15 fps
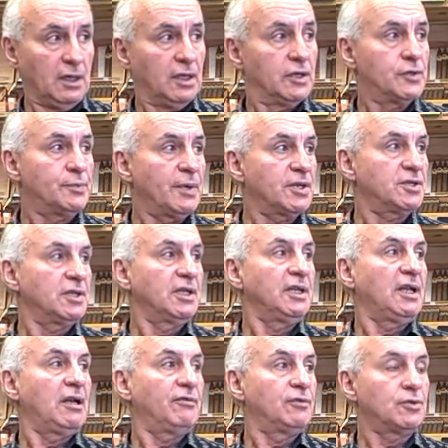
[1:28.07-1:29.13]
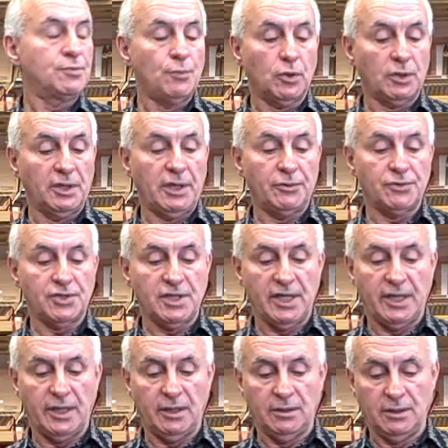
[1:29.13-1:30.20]
especially now if you're smoking
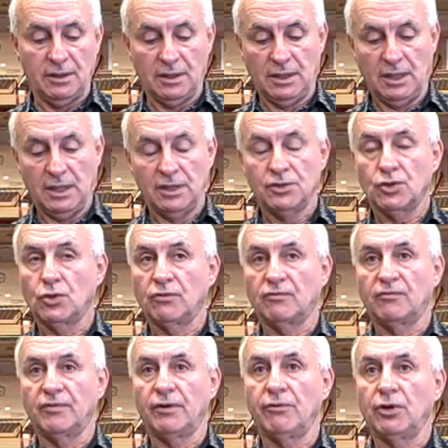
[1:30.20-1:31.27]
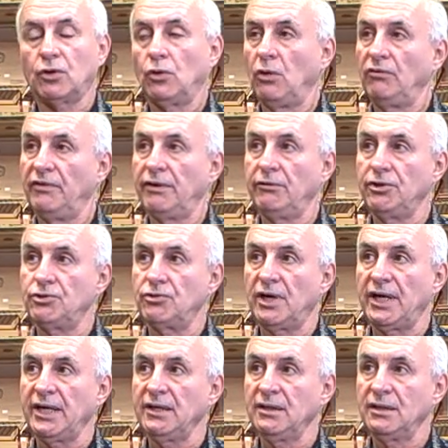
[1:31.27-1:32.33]
outside. It's very cold, very
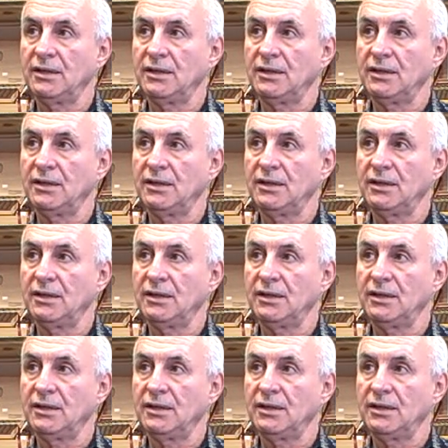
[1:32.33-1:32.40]
dry.